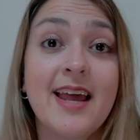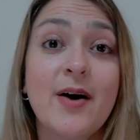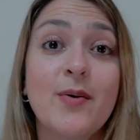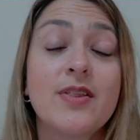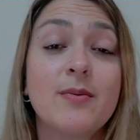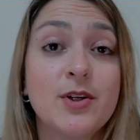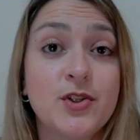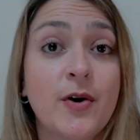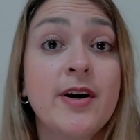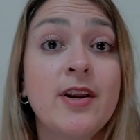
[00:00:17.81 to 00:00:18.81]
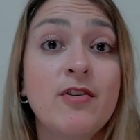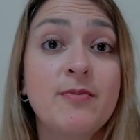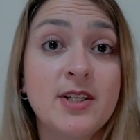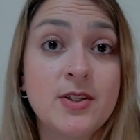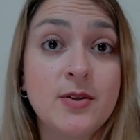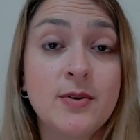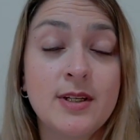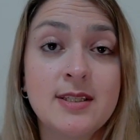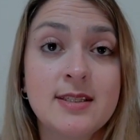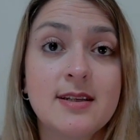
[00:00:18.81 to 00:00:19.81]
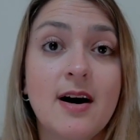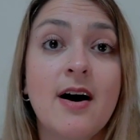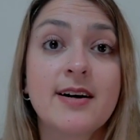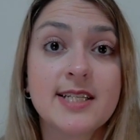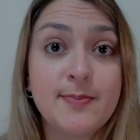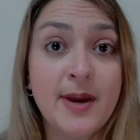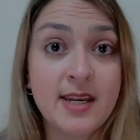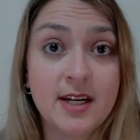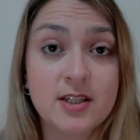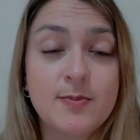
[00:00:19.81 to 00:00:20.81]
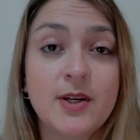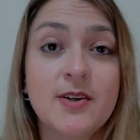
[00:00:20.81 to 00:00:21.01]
Now, the majority of my students are Spaniards